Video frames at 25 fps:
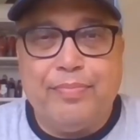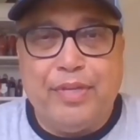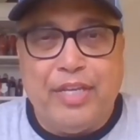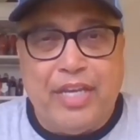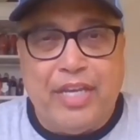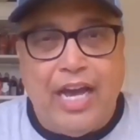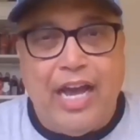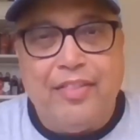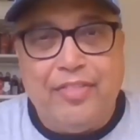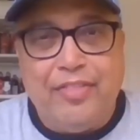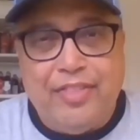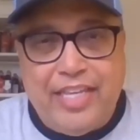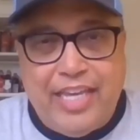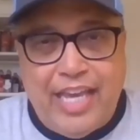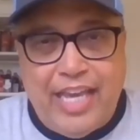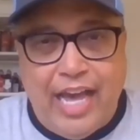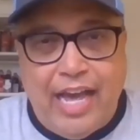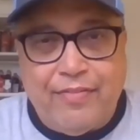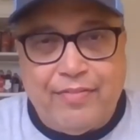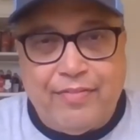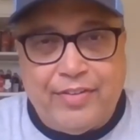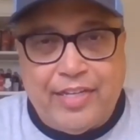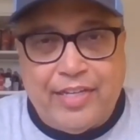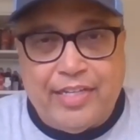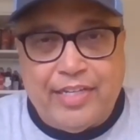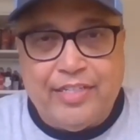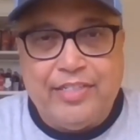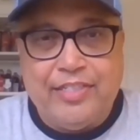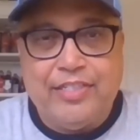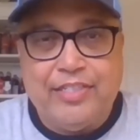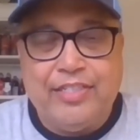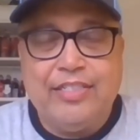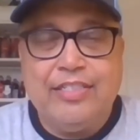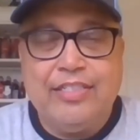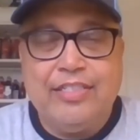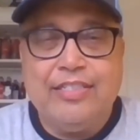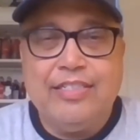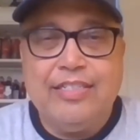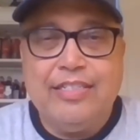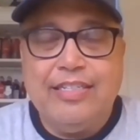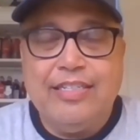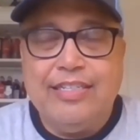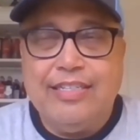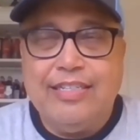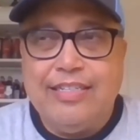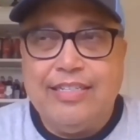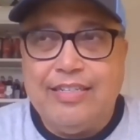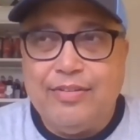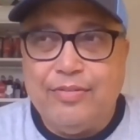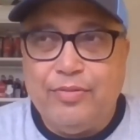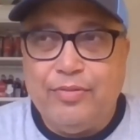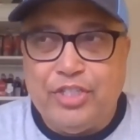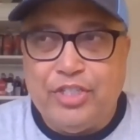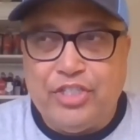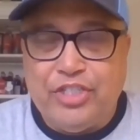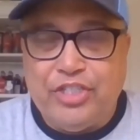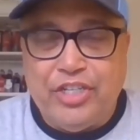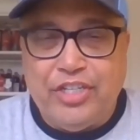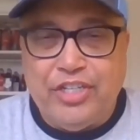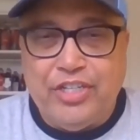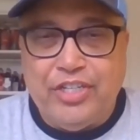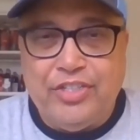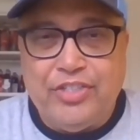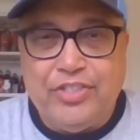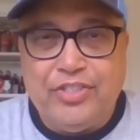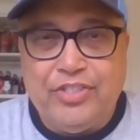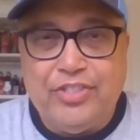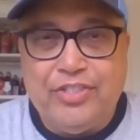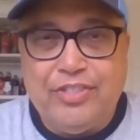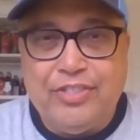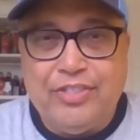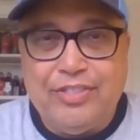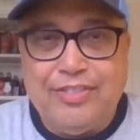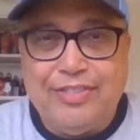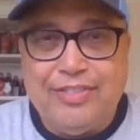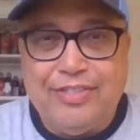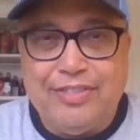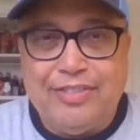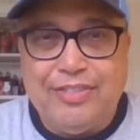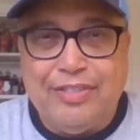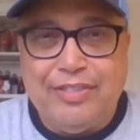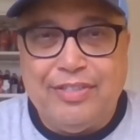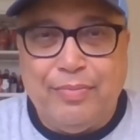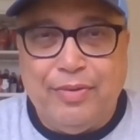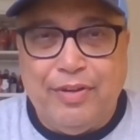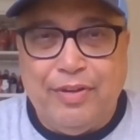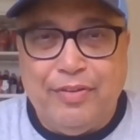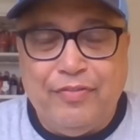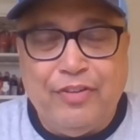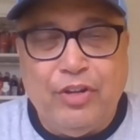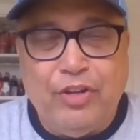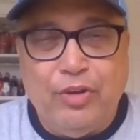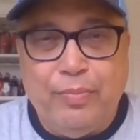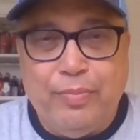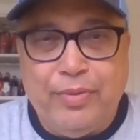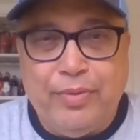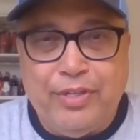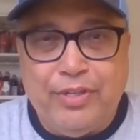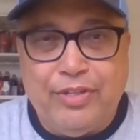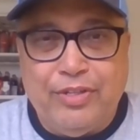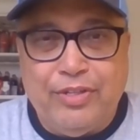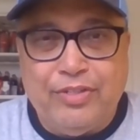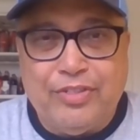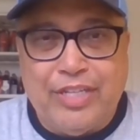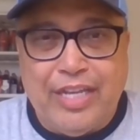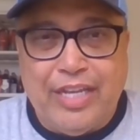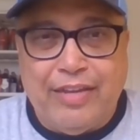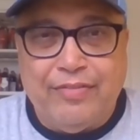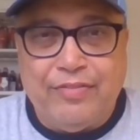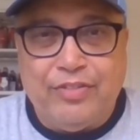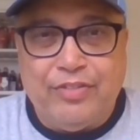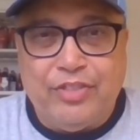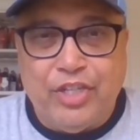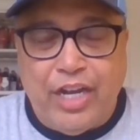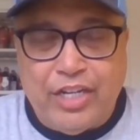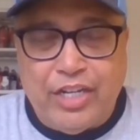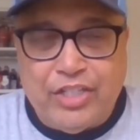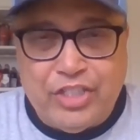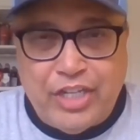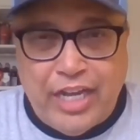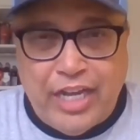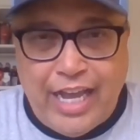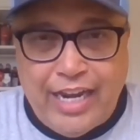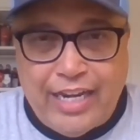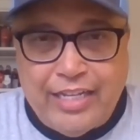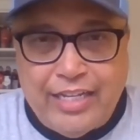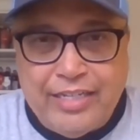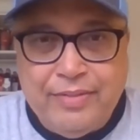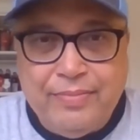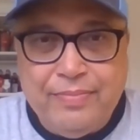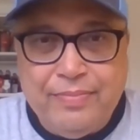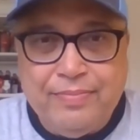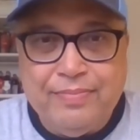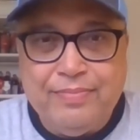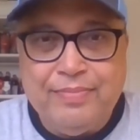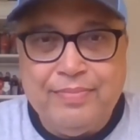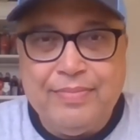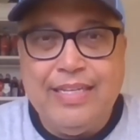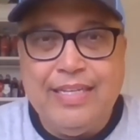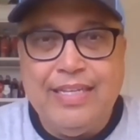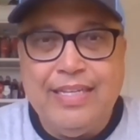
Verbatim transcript: beyond the obvious, which is the Buffalo Bills have Josh Allen